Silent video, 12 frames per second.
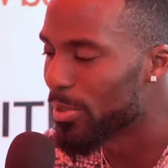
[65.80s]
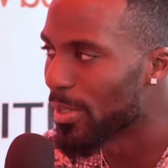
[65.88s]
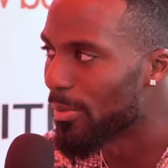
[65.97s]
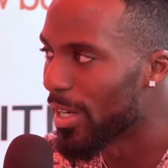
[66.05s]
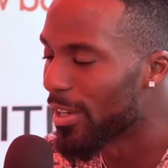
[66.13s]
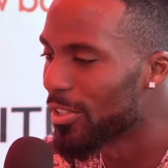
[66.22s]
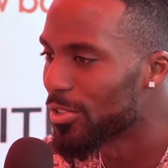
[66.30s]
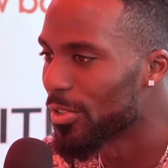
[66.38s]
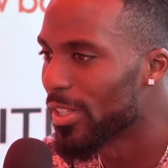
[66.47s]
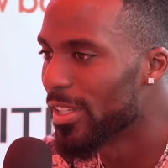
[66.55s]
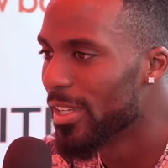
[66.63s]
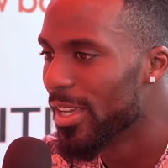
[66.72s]
represent my
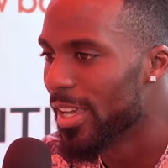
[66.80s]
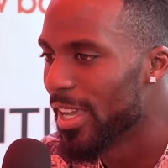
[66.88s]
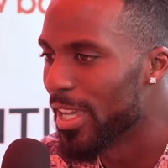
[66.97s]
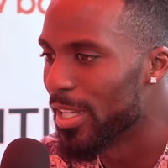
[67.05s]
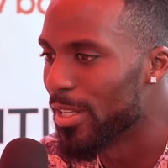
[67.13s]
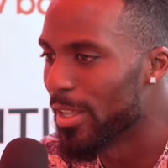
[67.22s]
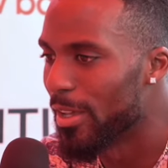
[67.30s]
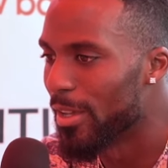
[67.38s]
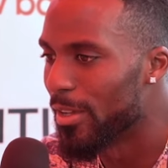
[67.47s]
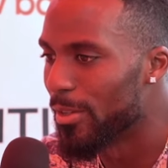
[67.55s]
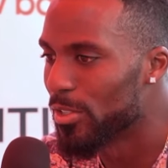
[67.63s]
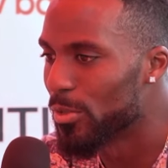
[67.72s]
country. And
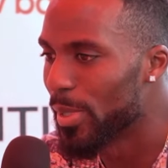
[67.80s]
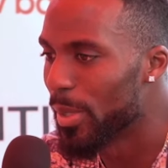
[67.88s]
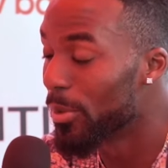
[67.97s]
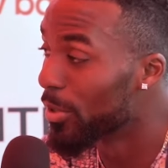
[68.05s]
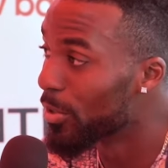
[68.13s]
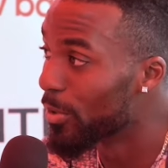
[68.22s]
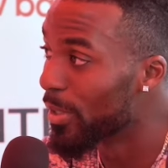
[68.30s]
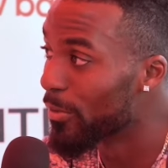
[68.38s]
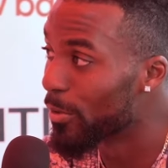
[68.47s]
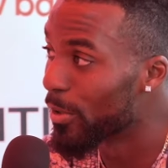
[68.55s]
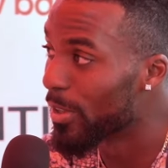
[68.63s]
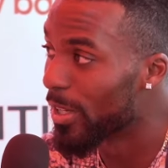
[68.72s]
uh, to be able to do it
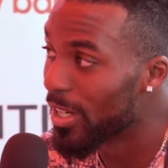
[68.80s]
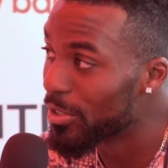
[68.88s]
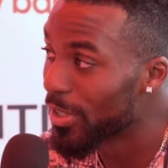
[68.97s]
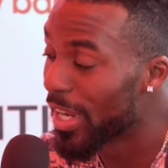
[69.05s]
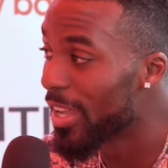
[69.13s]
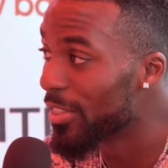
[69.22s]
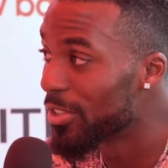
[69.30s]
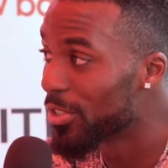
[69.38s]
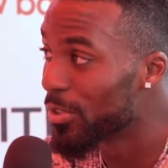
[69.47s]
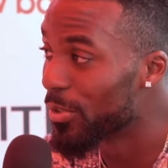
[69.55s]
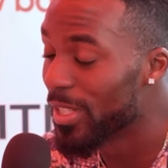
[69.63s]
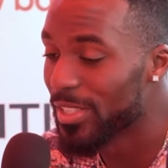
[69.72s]
for yeah. the 100 and the
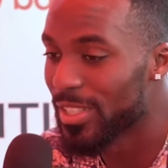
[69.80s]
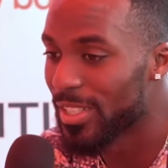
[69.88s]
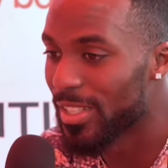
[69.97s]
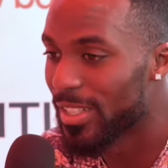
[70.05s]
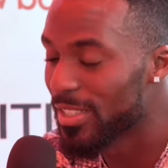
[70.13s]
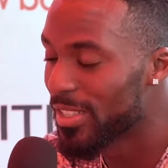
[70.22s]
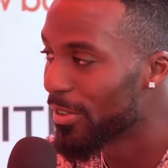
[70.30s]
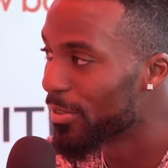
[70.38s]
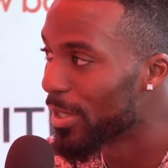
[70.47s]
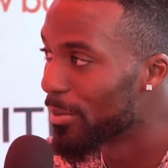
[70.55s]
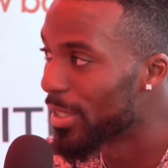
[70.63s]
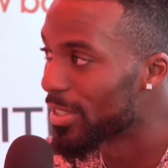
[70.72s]
two, it's, a it's
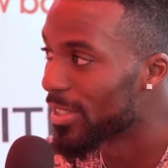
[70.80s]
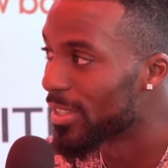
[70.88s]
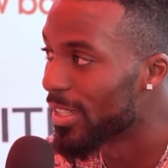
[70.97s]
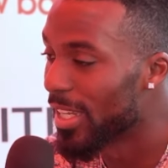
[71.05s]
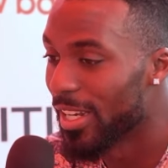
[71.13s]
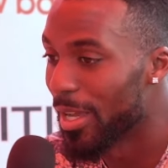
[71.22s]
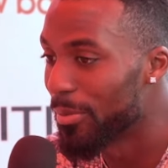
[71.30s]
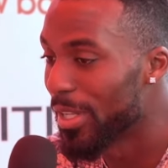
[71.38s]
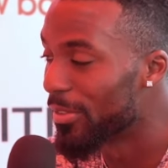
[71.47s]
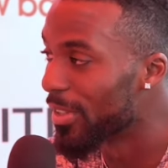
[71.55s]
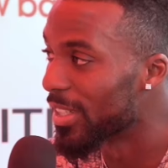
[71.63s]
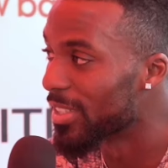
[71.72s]
definitely a blessing. And I'm
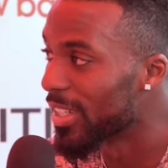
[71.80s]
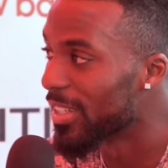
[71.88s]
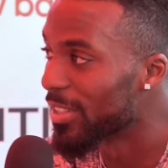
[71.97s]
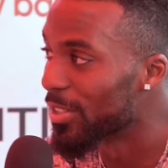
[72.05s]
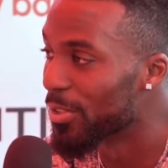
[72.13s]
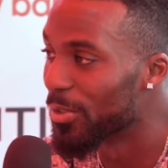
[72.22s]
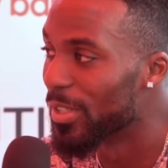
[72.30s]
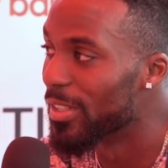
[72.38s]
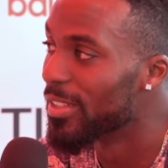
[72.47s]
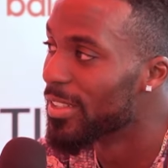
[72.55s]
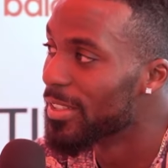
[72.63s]
definitely excited to do it.